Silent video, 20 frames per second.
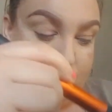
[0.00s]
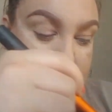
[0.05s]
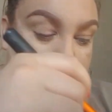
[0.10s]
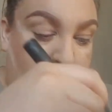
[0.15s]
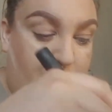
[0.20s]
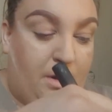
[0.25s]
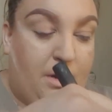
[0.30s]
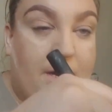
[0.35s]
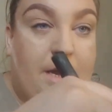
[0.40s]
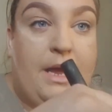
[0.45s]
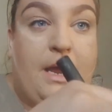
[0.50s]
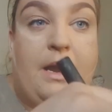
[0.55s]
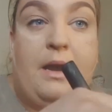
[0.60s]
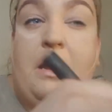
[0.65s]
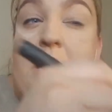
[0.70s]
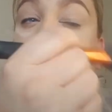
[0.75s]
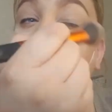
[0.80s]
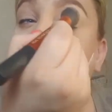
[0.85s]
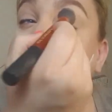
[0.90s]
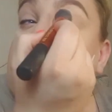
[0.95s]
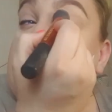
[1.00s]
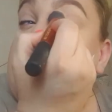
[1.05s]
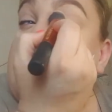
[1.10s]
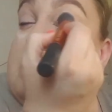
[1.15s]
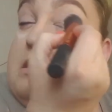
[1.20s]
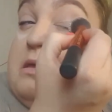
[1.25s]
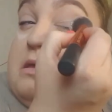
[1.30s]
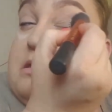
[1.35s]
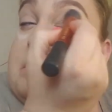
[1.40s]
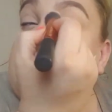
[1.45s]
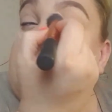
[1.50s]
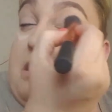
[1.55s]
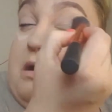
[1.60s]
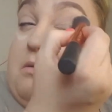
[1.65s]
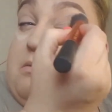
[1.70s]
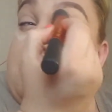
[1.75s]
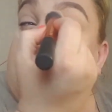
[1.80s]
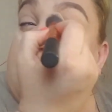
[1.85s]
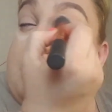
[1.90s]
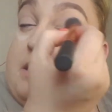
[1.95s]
So I can start